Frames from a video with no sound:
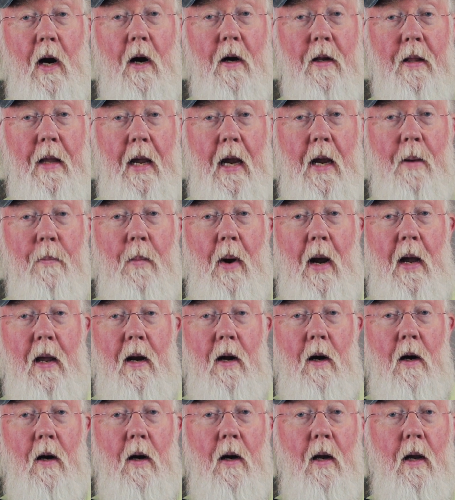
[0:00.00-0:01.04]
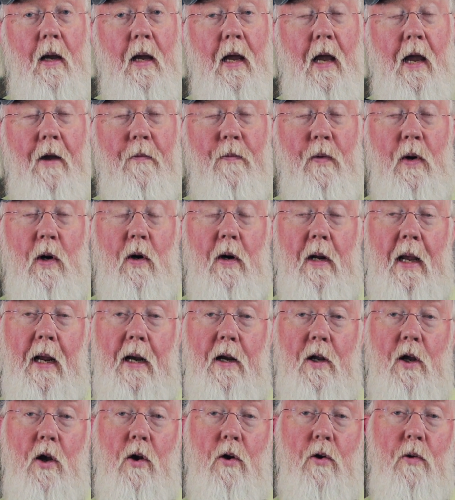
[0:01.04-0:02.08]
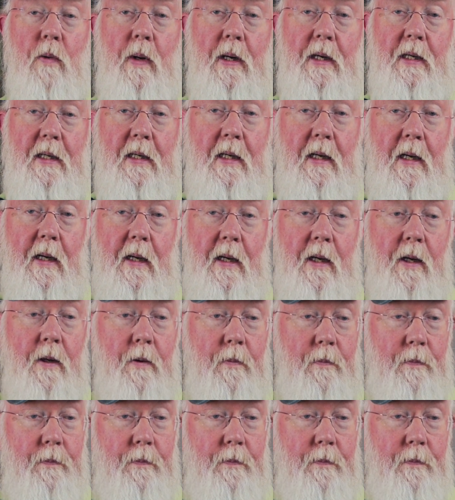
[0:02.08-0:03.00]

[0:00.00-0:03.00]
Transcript: are in the A minor. If we only had to go to a D,